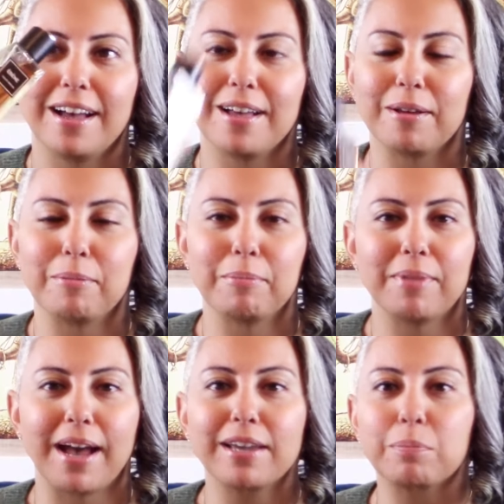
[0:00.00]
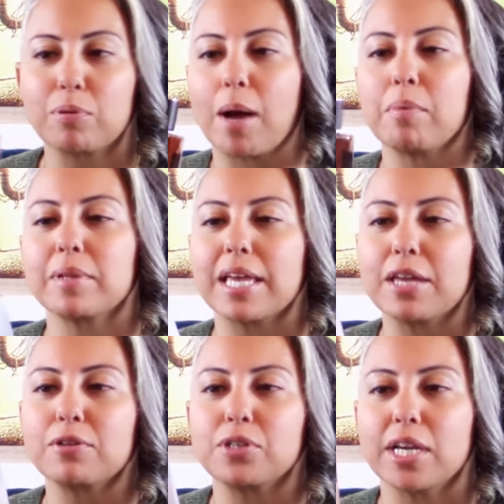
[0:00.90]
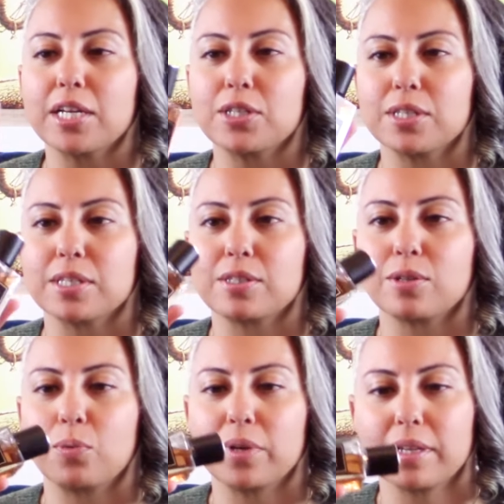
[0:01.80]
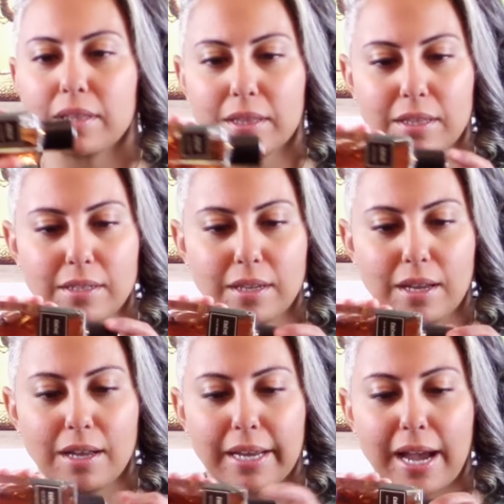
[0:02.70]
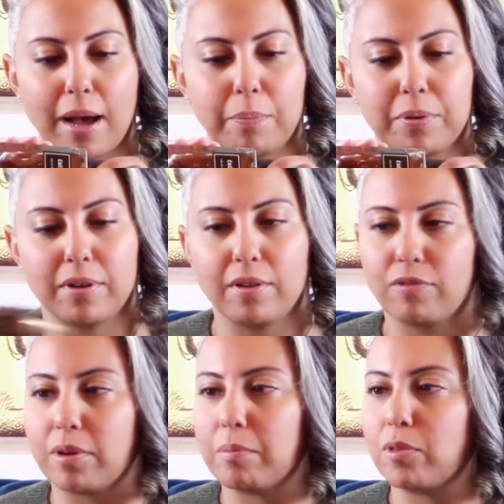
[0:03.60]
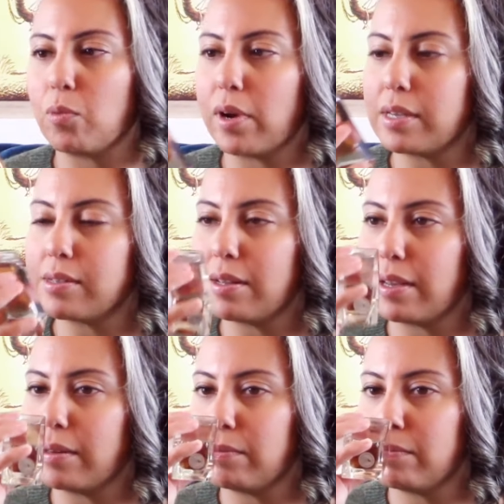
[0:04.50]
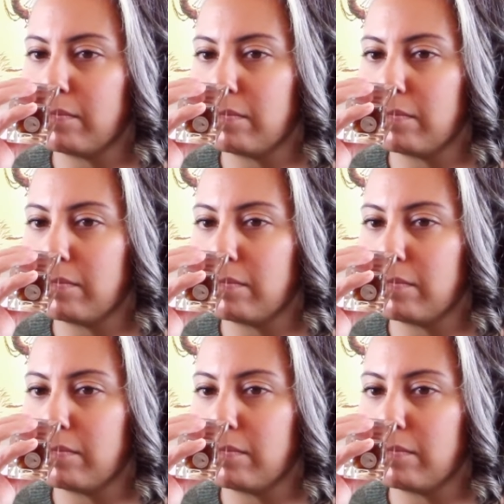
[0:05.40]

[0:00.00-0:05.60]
Um, I could probably interchange this with a cap from the YSL line.